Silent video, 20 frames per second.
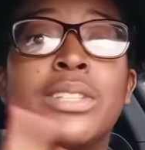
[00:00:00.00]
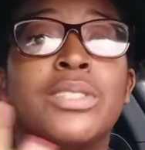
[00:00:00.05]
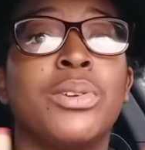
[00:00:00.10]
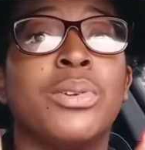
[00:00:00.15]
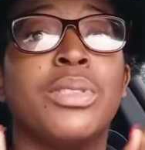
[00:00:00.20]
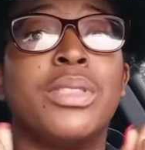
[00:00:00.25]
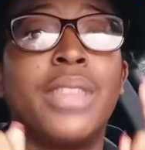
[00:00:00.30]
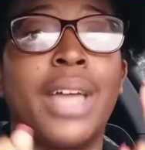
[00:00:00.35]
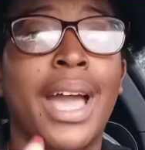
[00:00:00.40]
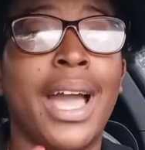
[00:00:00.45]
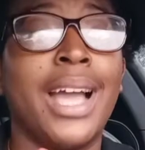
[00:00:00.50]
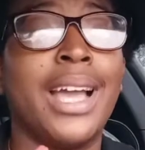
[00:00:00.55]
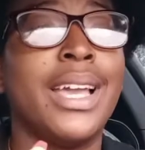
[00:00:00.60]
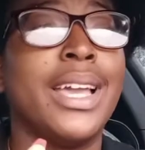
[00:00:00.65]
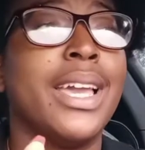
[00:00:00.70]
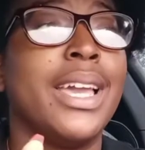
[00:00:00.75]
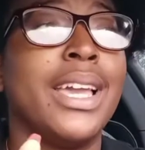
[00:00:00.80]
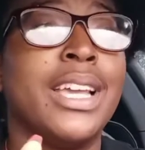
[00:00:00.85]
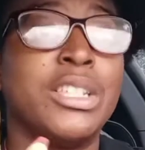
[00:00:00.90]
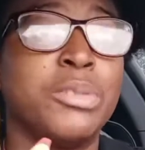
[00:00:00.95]
So that
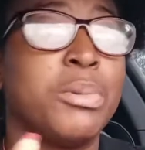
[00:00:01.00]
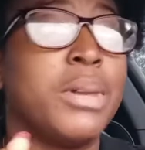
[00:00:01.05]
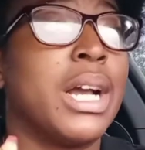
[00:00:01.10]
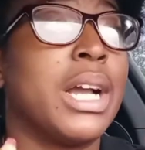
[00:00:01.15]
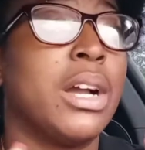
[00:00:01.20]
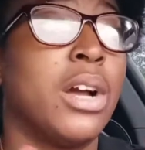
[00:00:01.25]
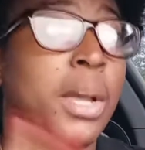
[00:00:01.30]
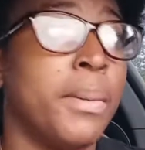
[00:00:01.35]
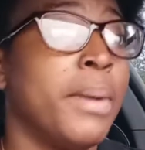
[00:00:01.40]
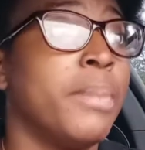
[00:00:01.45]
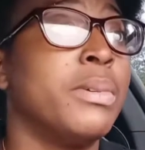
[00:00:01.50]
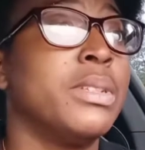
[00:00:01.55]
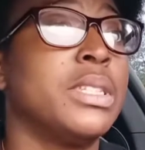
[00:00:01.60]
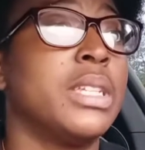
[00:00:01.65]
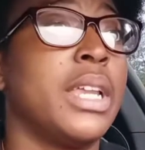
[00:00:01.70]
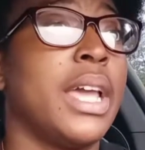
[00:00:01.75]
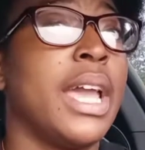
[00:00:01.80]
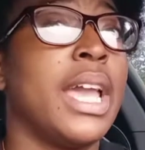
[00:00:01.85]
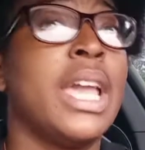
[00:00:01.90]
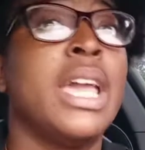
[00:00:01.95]
is what I came up with
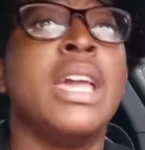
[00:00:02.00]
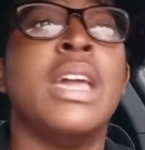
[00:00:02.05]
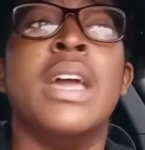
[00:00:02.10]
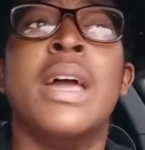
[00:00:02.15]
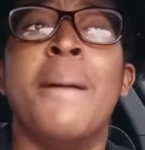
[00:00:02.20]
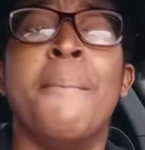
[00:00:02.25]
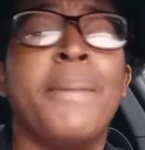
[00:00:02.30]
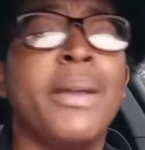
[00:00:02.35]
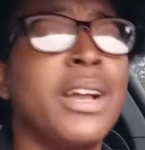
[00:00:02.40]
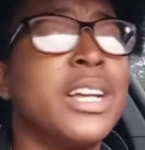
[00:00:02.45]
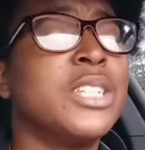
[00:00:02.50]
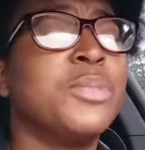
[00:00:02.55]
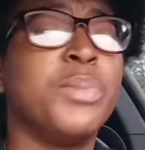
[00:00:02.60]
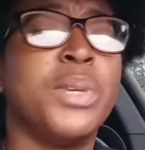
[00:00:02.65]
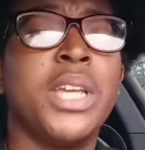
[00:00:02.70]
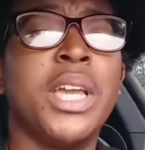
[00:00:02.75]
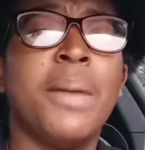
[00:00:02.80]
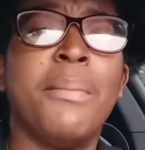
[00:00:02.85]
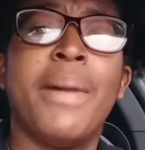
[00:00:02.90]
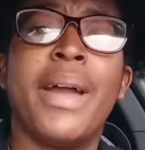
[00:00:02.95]
today because
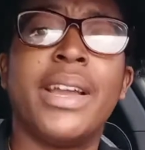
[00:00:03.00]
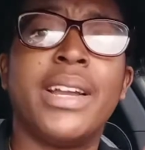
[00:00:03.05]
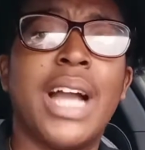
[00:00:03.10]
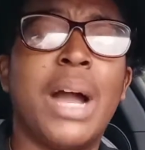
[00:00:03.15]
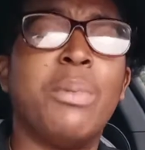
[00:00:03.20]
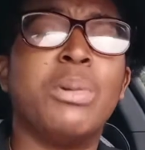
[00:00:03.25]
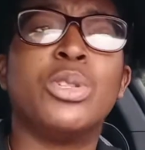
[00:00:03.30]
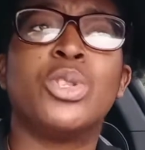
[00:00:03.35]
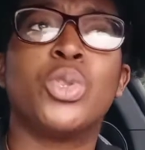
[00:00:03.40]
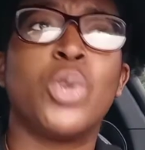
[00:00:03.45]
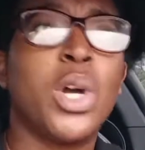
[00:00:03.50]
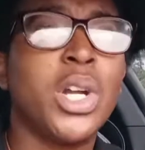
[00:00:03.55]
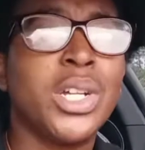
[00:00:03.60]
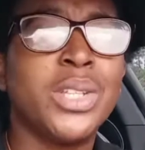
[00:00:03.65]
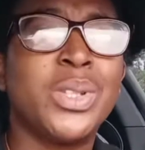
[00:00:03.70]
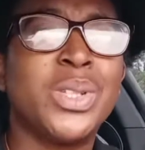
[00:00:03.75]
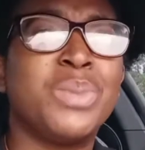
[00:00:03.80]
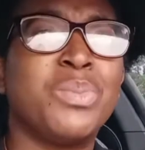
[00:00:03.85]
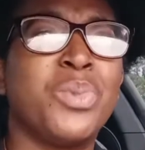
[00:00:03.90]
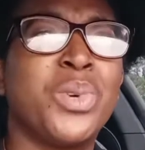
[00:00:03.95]
me and my guy was
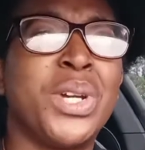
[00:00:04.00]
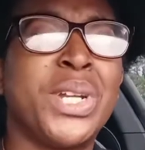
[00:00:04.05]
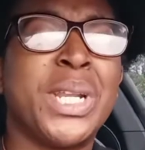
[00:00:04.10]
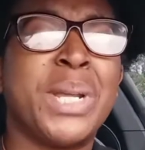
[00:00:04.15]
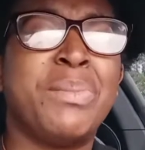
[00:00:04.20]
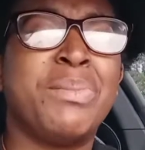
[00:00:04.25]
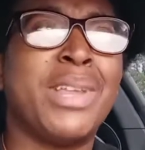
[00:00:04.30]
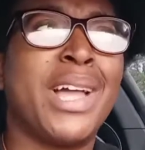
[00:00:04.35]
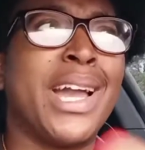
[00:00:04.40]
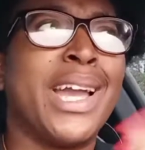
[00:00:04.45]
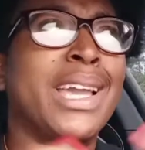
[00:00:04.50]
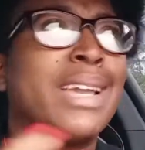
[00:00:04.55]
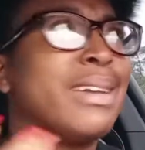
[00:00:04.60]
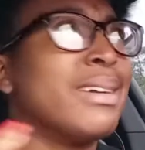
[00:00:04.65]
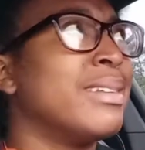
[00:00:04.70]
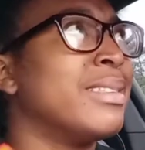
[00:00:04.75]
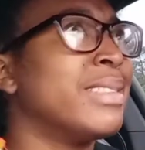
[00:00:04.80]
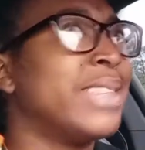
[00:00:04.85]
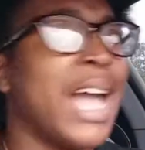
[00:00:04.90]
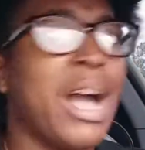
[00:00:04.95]
talking this morning. I'm like,
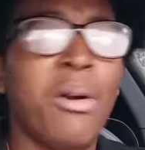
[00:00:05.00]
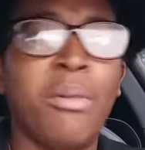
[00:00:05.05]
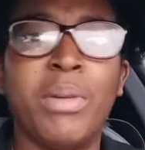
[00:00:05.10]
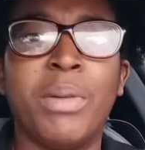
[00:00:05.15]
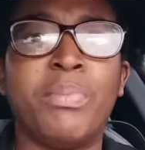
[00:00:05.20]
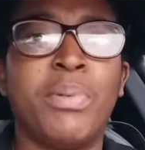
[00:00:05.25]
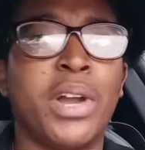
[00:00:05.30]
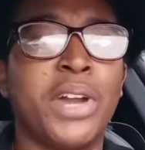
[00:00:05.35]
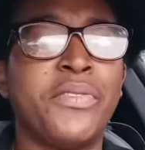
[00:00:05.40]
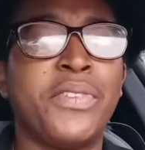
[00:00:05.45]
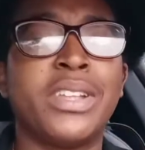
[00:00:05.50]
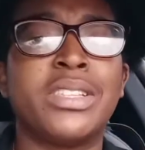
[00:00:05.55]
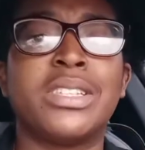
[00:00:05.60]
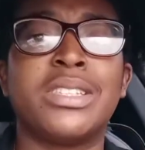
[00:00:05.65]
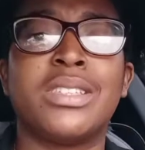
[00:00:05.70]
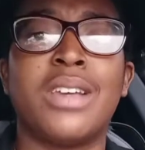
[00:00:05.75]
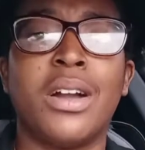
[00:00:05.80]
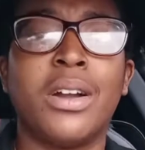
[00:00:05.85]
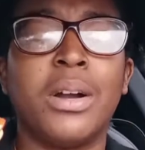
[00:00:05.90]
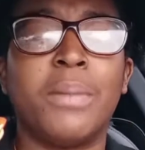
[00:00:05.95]
that would be perfect to
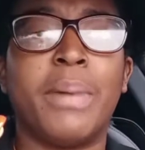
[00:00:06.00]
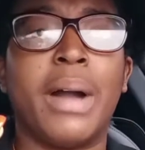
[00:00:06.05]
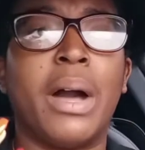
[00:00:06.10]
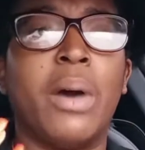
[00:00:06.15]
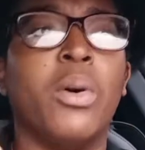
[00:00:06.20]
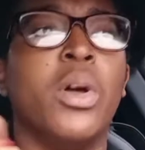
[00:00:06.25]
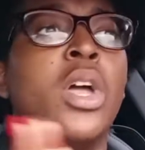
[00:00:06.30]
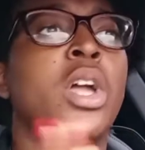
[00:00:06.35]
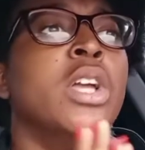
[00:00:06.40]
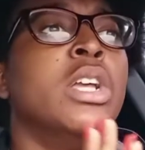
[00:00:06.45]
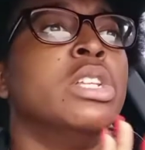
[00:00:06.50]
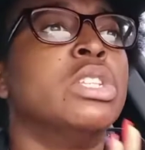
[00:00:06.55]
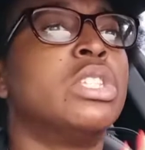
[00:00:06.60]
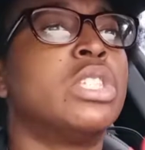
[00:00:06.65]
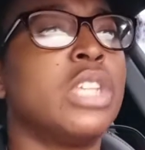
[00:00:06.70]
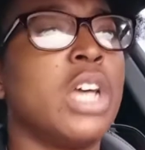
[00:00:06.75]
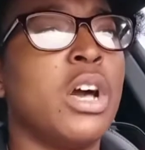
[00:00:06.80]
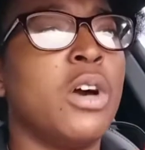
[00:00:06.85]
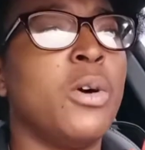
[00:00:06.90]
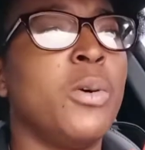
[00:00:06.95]
talk about.
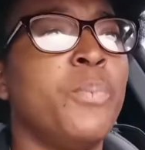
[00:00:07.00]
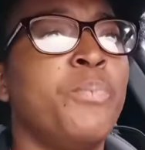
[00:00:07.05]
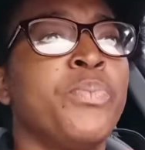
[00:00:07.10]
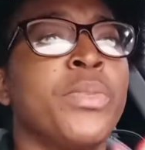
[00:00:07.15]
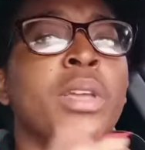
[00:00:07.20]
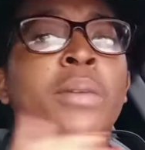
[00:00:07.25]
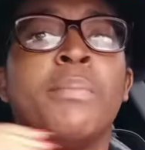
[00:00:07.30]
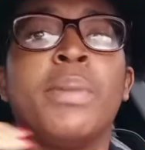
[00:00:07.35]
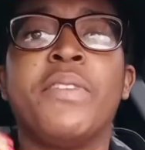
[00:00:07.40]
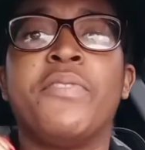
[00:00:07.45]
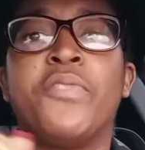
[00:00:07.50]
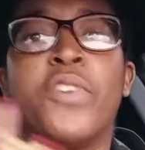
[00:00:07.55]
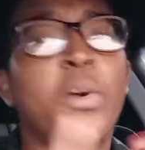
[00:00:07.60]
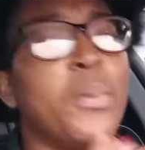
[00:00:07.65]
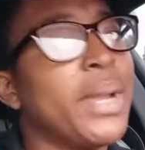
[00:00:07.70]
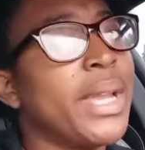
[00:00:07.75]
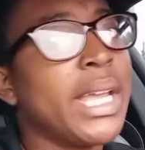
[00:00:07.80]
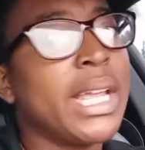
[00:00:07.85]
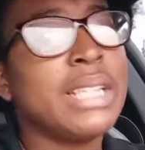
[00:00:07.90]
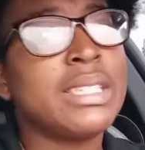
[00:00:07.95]
So before
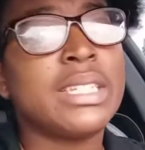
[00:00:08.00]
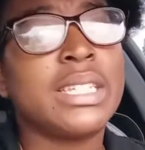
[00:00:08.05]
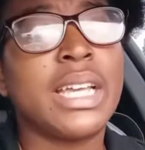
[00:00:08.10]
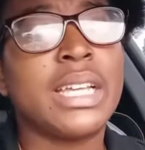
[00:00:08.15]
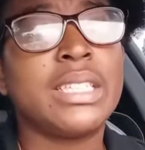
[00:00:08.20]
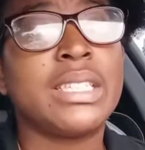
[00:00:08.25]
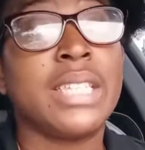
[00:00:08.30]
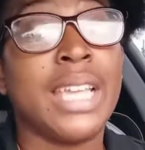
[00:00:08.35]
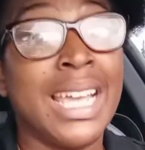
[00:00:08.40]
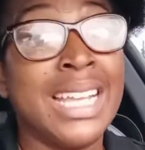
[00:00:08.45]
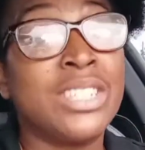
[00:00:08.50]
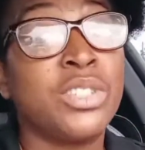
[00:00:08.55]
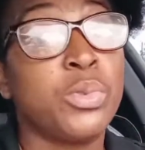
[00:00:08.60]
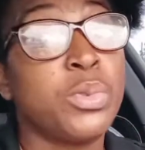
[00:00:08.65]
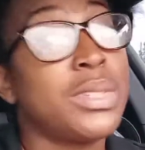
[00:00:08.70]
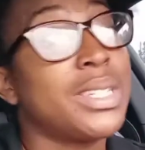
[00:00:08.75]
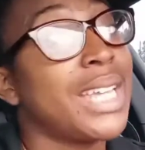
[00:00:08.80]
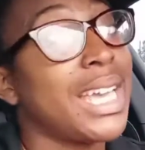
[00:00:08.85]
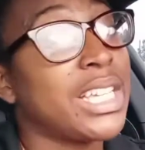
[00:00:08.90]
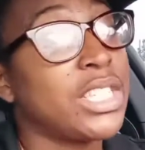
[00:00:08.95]
we get into, the,
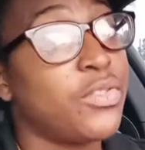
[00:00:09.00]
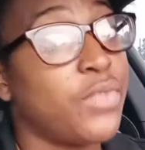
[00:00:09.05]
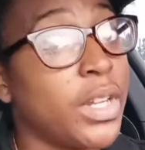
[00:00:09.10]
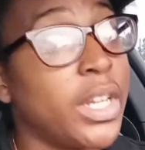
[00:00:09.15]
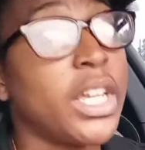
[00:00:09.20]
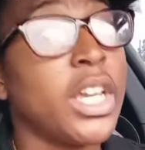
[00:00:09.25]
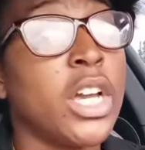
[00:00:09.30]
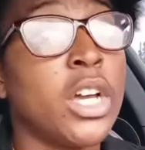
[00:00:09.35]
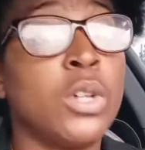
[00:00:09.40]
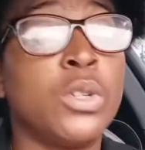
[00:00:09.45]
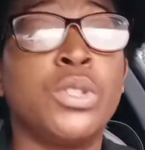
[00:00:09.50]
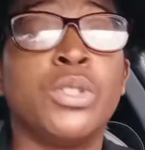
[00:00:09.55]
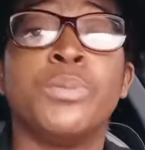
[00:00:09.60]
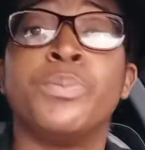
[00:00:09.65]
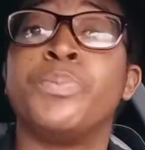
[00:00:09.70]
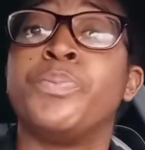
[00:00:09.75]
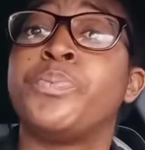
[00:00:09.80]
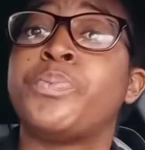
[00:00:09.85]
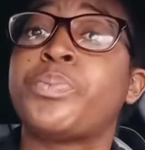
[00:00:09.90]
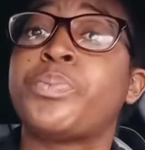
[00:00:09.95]
into today's videos,